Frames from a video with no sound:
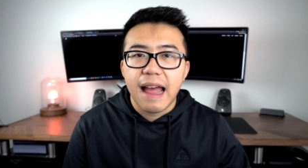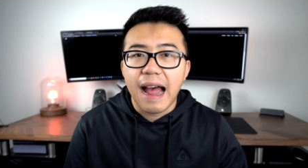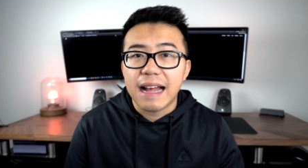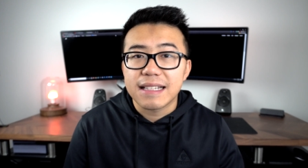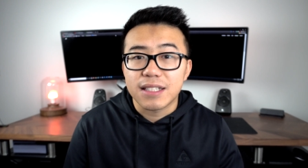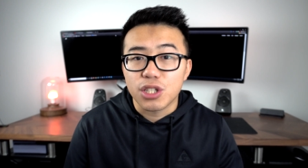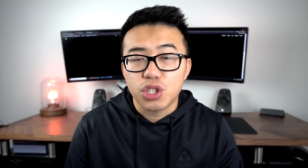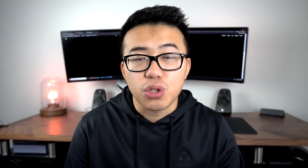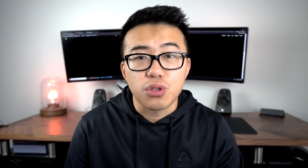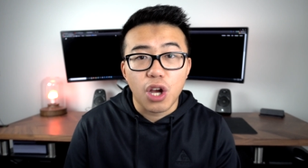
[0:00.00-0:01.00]
as the
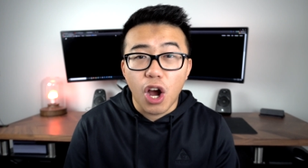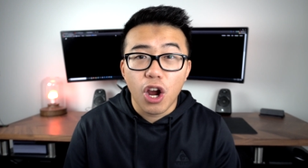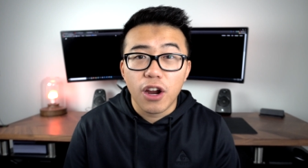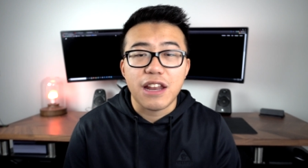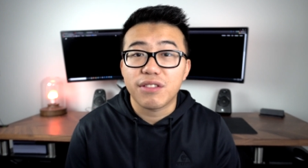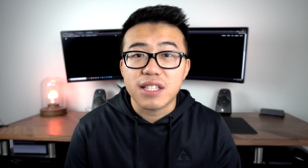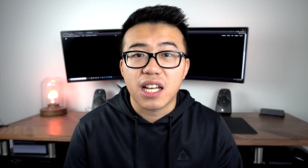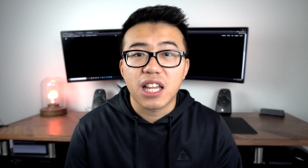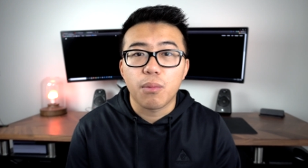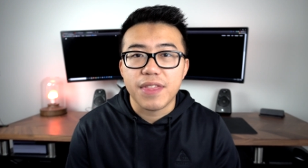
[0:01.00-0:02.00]
shoes are, and you have to
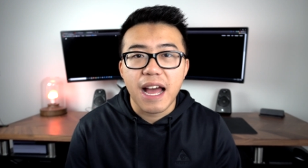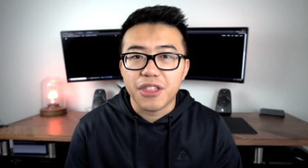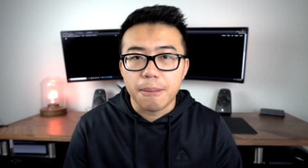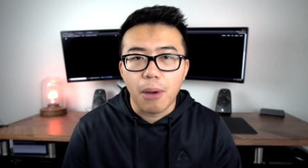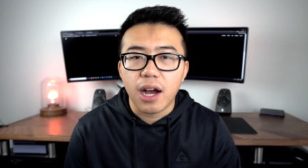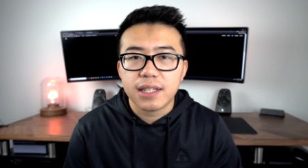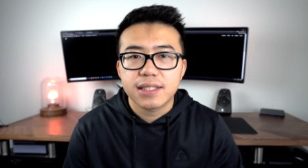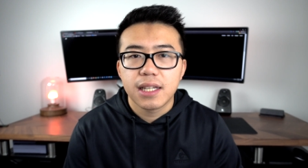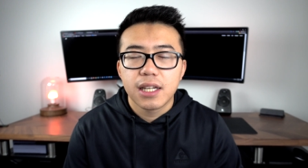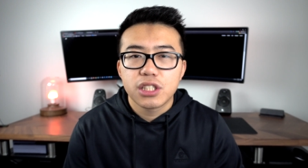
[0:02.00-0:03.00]
sell them without the
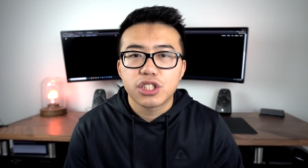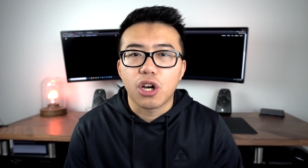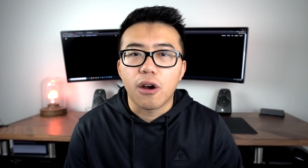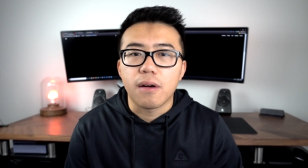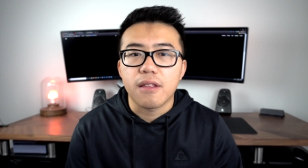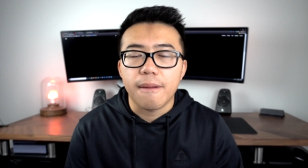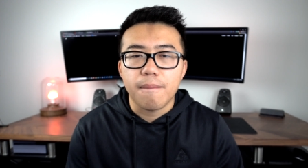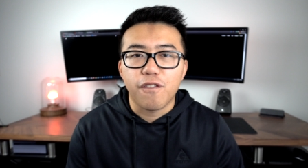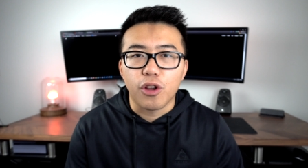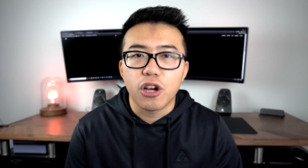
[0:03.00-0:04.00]
box. So
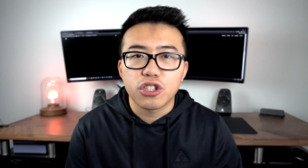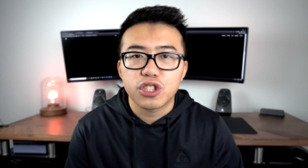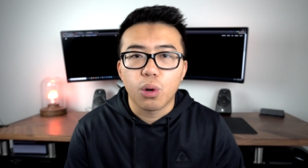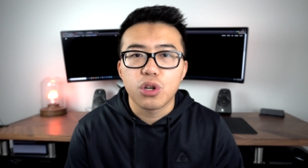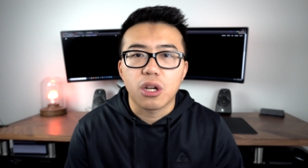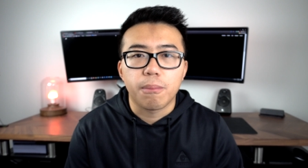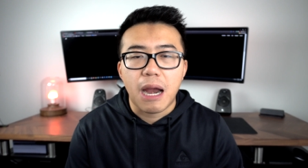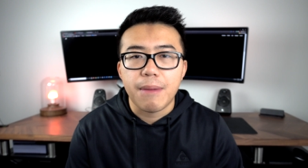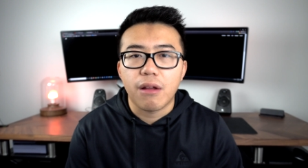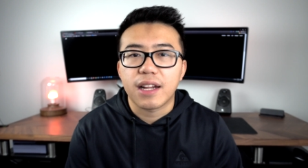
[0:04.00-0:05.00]
for those stores, you're
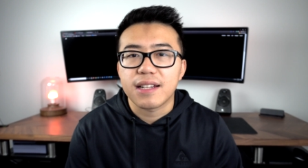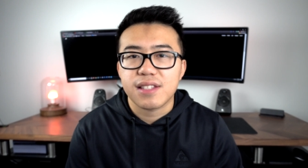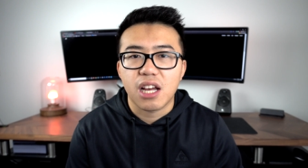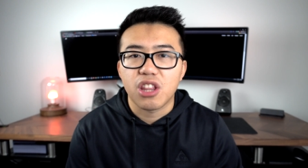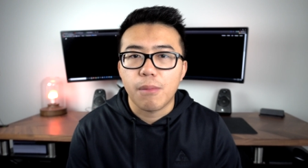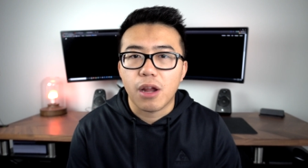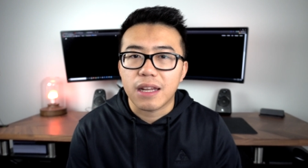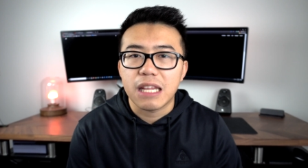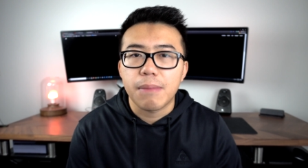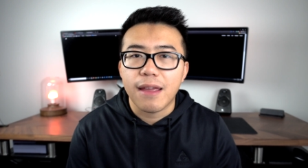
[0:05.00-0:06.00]
primarily gonna sell them on
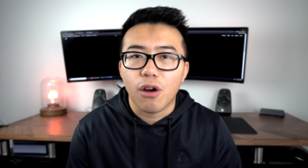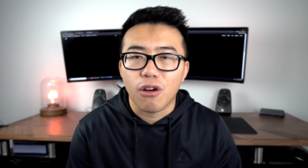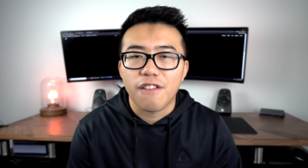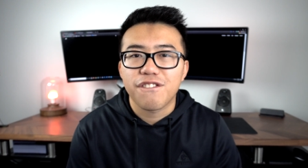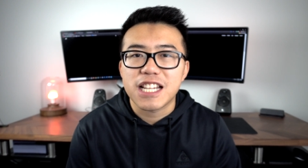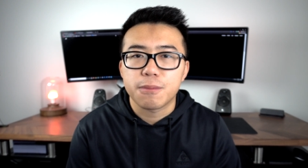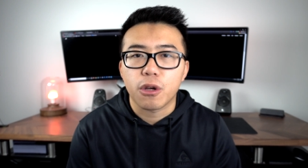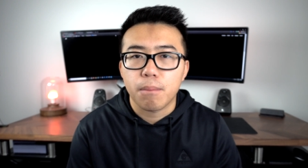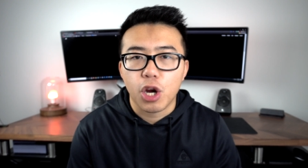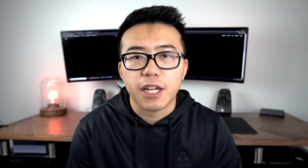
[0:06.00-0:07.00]
eBay or on
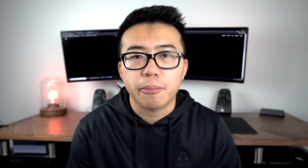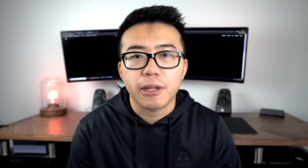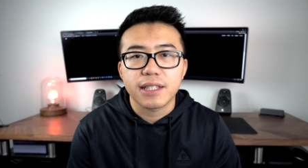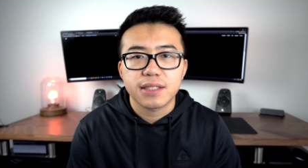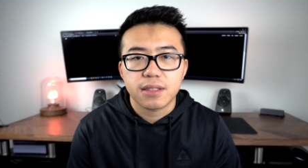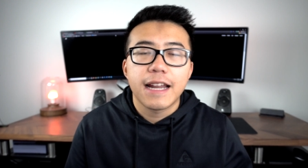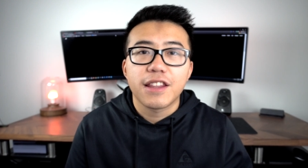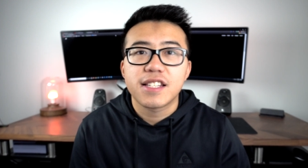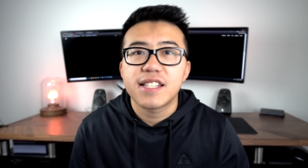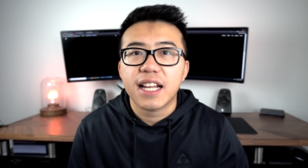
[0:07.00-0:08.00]
Facebook Marketplace. Now,
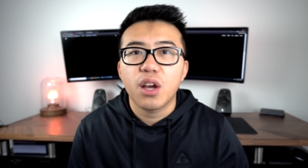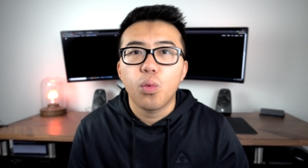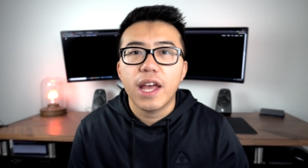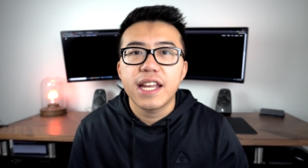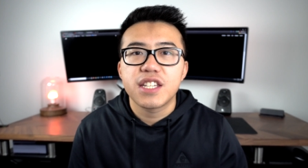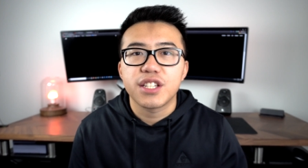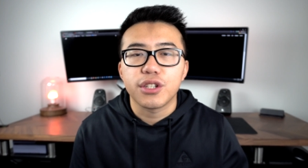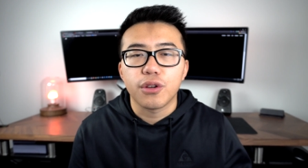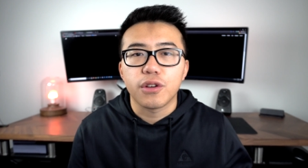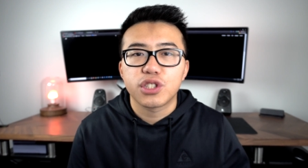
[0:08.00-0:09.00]
the second way
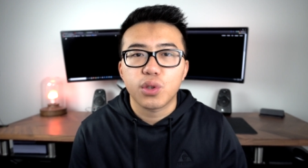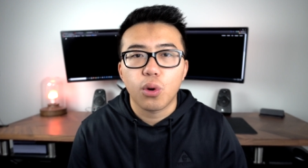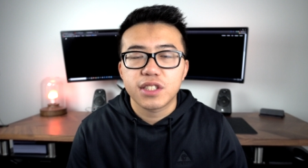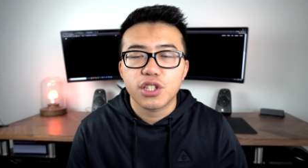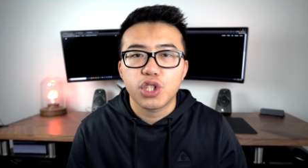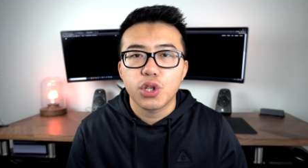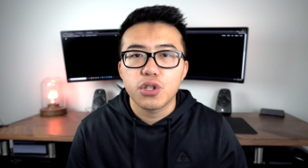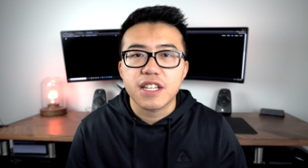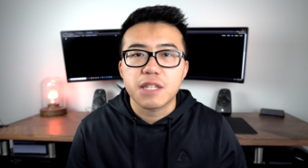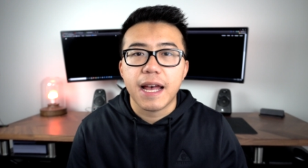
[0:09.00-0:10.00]
to source
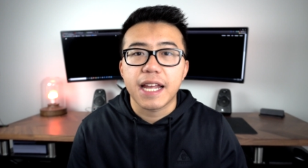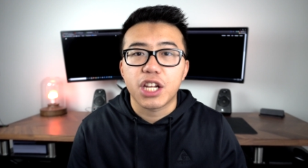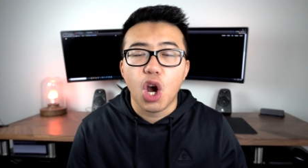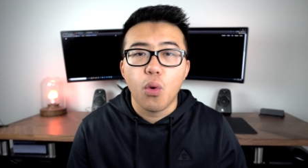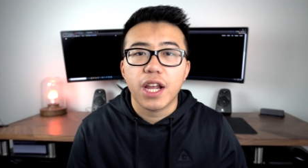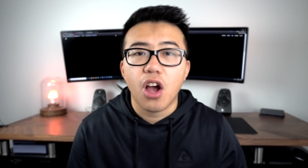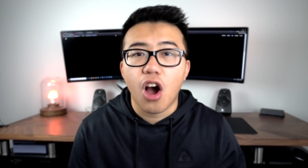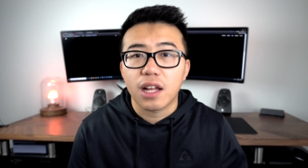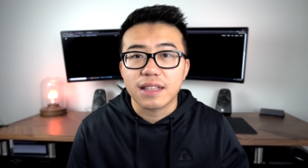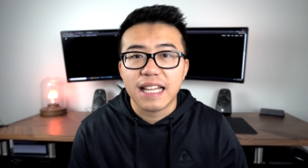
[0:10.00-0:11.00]
shoes is by going
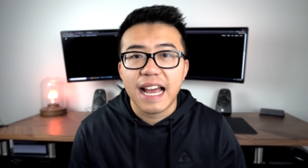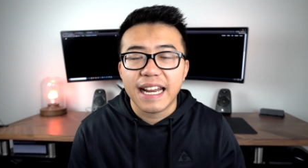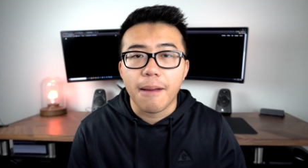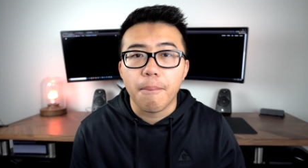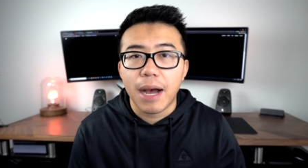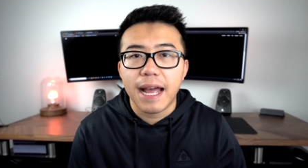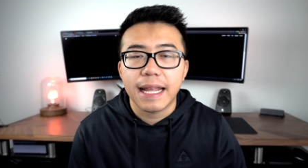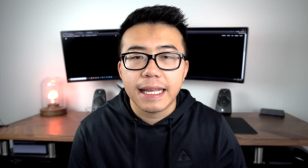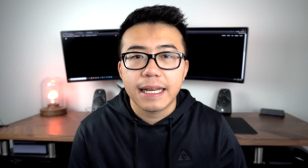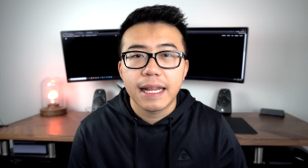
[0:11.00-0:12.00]
online and
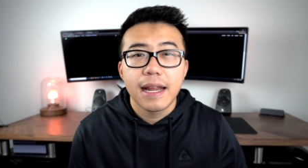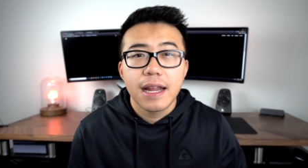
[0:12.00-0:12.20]
buying it.